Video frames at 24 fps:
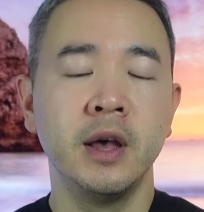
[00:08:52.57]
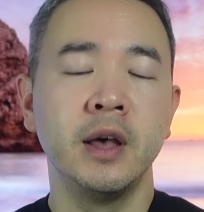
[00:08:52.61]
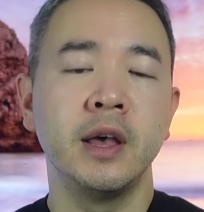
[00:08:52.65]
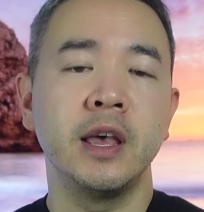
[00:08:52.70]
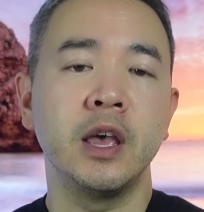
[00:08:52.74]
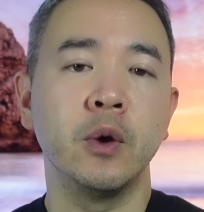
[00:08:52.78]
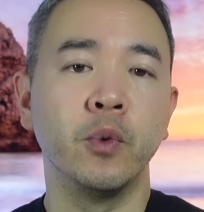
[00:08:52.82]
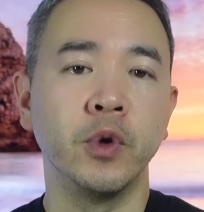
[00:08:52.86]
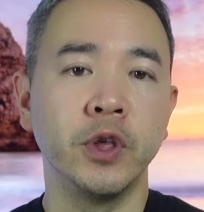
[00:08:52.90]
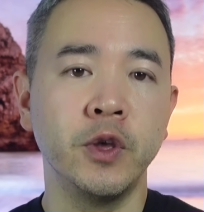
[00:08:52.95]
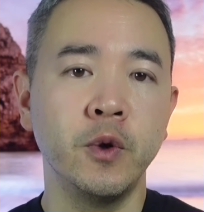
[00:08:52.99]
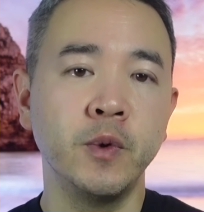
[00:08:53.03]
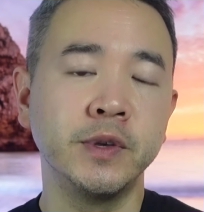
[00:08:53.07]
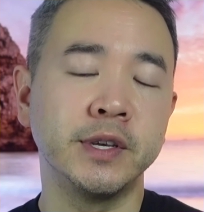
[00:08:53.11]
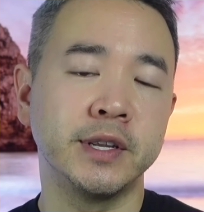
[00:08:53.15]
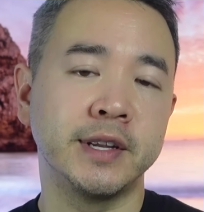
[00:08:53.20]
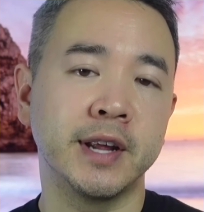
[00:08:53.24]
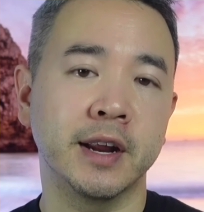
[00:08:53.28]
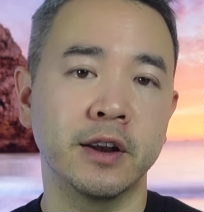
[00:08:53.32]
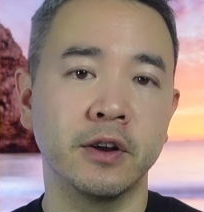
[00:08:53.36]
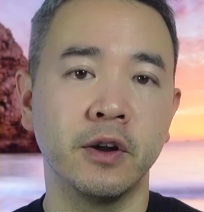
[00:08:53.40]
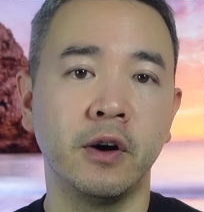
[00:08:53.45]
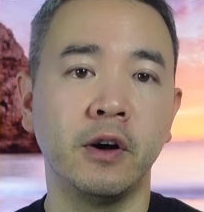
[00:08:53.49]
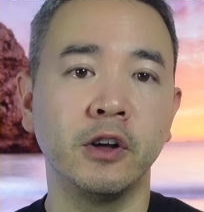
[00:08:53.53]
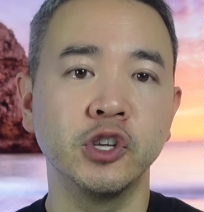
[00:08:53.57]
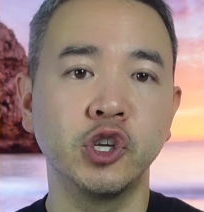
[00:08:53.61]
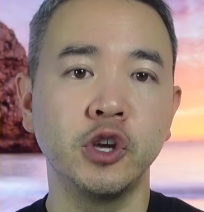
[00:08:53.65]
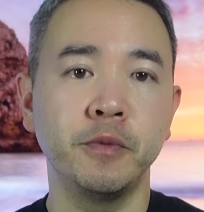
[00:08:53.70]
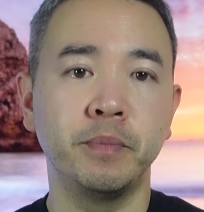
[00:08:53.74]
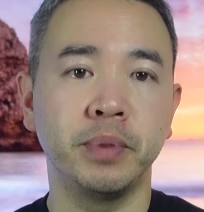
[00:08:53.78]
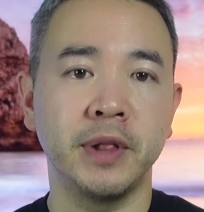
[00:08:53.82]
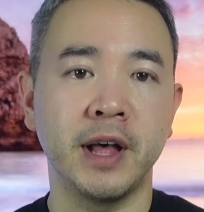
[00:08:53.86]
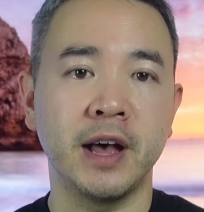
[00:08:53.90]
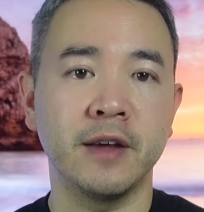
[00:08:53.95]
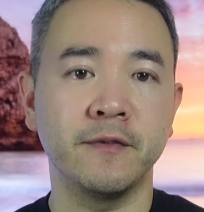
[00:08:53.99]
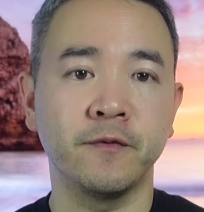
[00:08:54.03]
it will use a technology
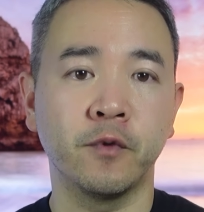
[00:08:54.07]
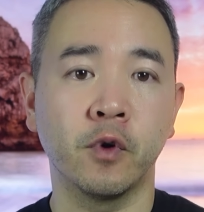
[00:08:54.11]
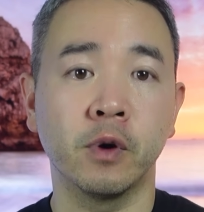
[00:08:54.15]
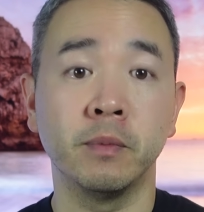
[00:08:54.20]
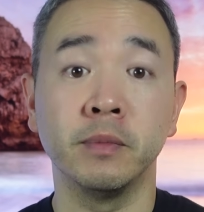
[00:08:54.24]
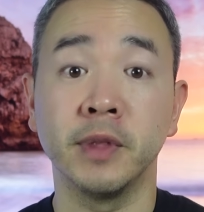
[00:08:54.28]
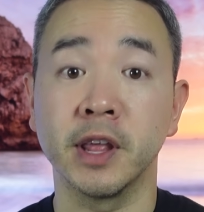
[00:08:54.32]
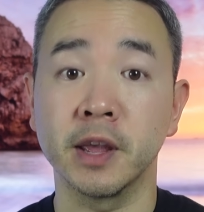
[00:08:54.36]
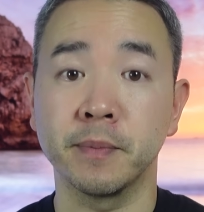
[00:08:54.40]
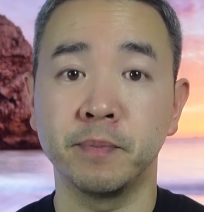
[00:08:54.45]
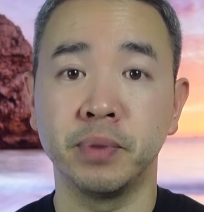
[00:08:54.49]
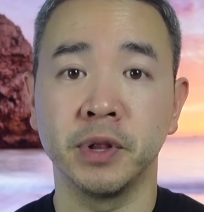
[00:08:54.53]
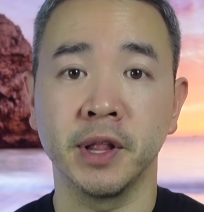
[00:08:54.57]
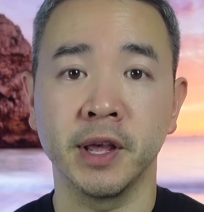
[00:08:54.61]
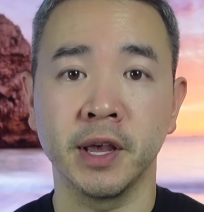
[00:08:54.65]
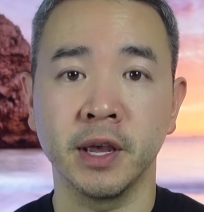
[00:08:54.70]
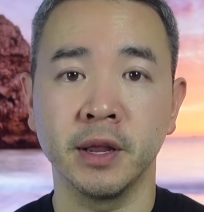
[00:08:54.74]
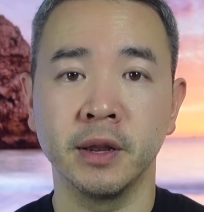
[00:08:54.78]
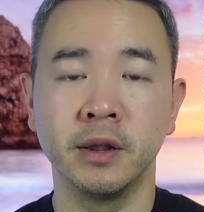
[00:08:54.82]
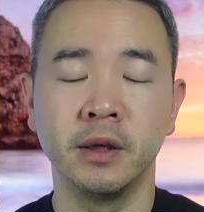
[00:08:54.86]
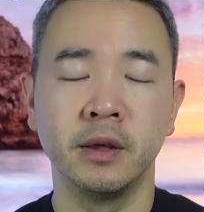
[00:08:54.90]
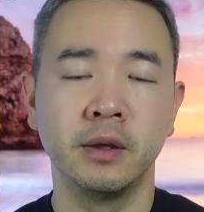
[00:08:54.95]
platform like Plaid.